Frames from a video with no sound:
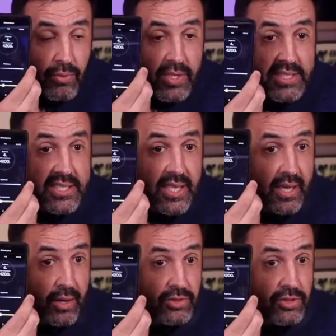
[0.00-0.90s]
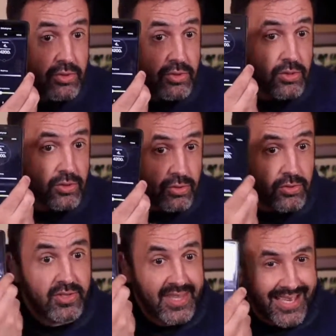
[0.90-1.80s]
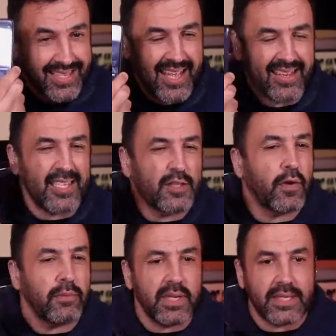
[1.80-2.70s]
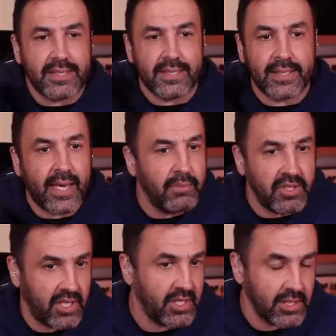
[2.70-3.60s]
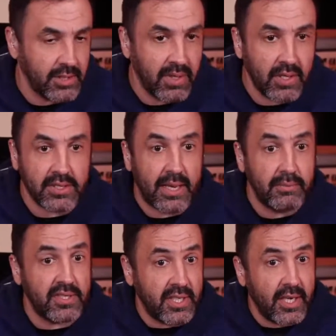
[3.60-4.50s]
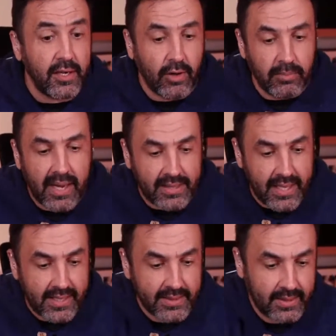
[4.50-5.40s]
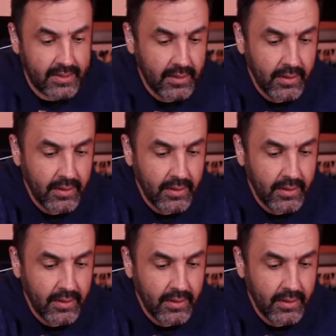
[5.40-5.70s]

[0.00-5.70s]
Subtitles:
which allows you to do that. And this for me it's game changing because I'm sitting on my desk,